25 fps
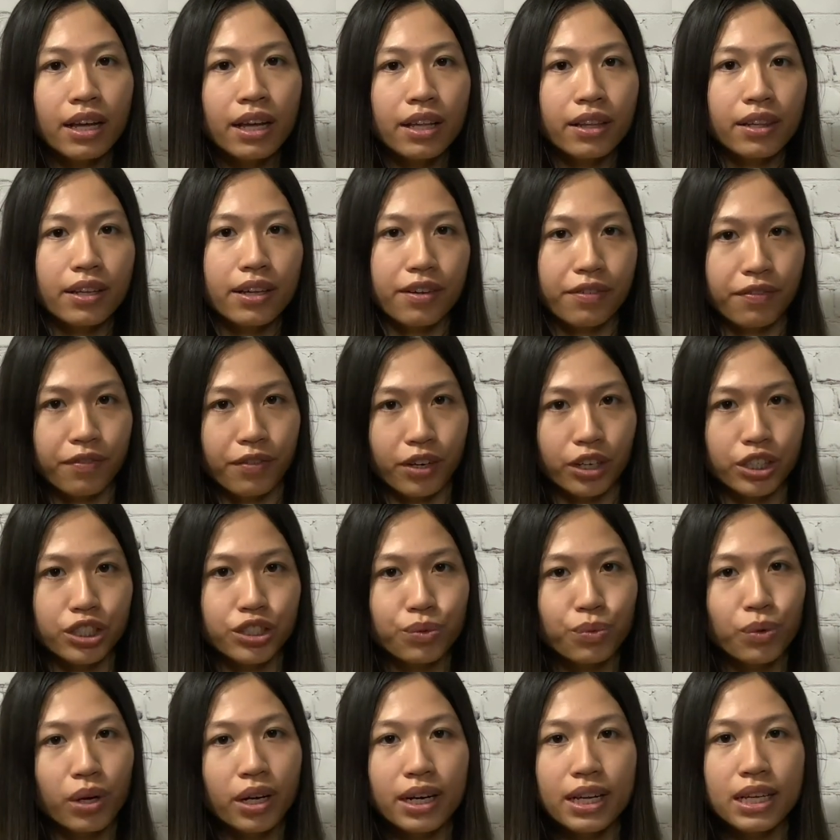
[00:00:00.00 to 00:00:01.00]
The
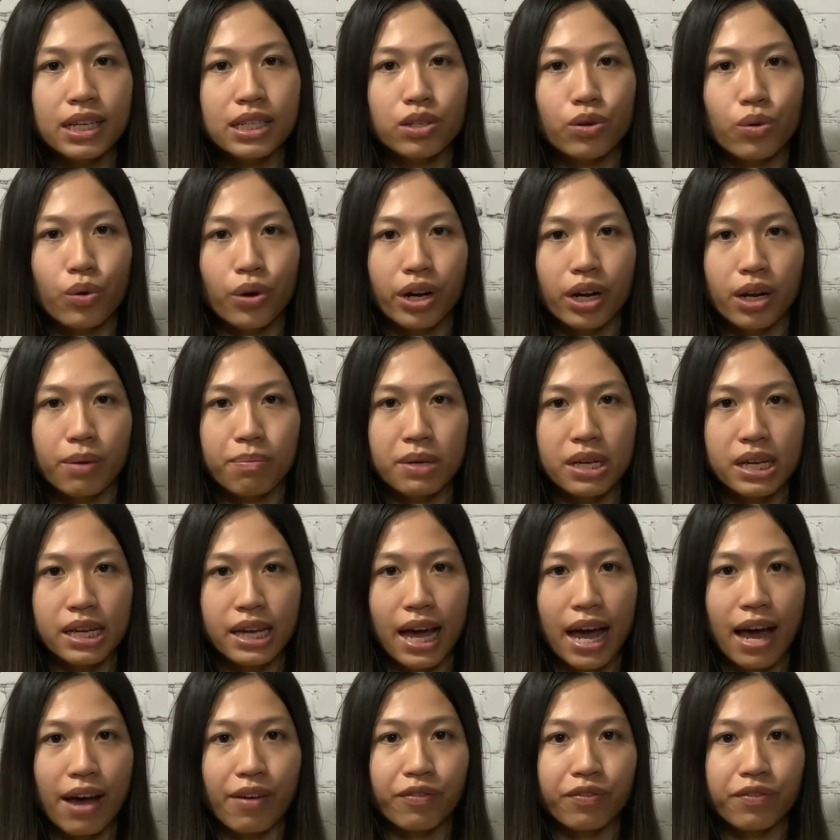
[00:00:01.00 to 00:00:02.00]
first one is going to be
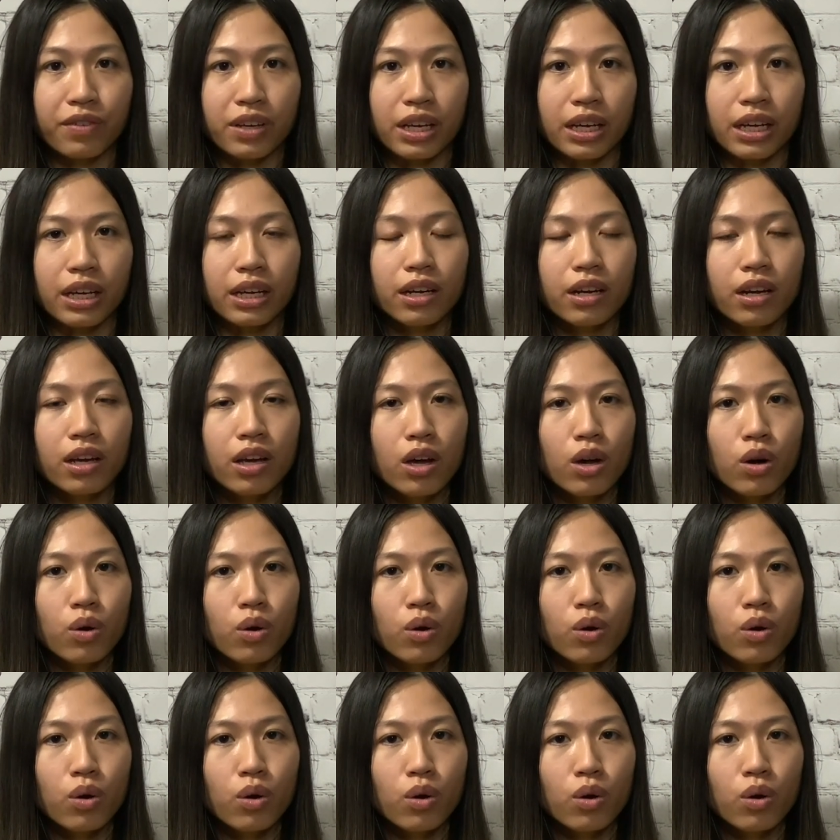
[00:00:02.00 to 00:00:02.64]
caffeine,